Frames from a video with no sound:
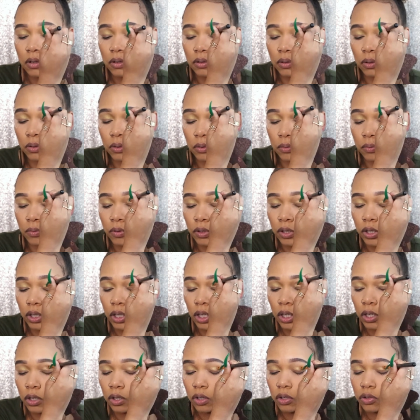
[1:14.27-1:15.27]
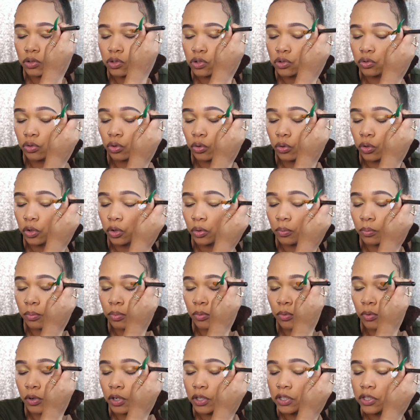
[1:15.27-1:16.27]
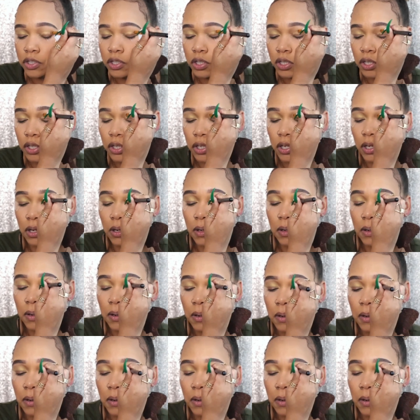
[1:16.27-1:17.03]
So you really gotta control your brush here.